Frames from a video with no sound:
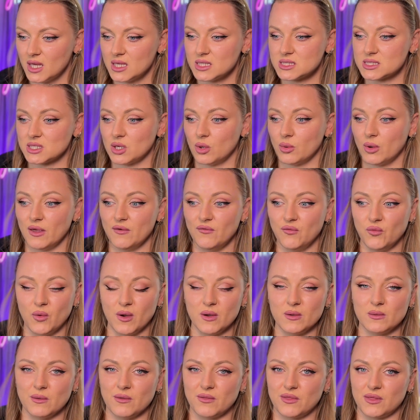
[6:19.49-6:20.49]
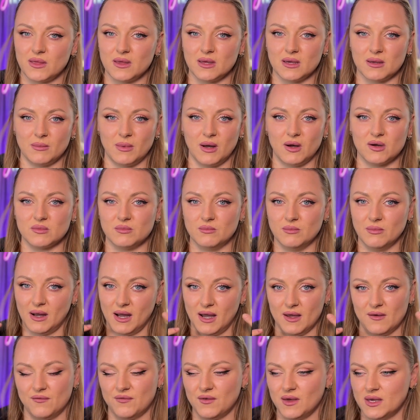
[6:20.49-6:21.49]
So if we will think about
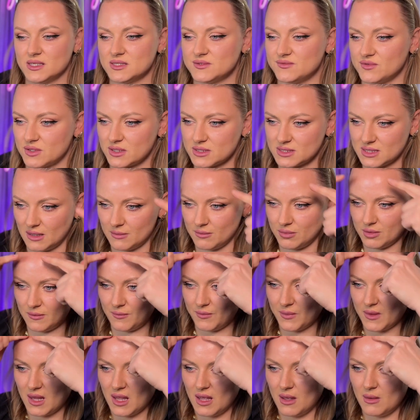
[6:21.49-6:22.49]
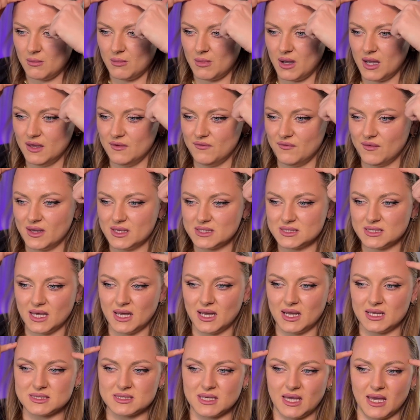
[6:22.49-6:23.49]
my face, for example, my face
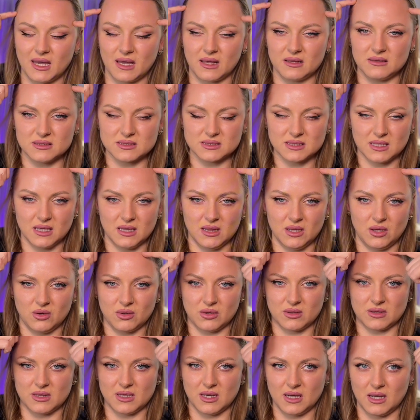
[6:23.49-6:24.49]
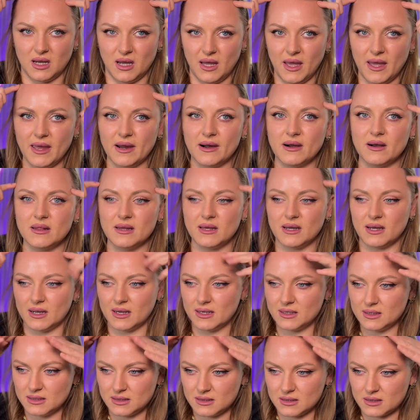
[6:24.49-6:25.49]
has angles along the
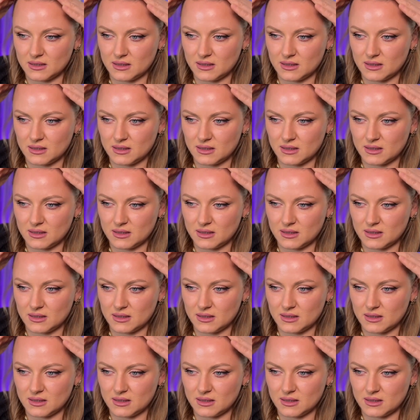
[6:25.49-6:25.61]
hairline.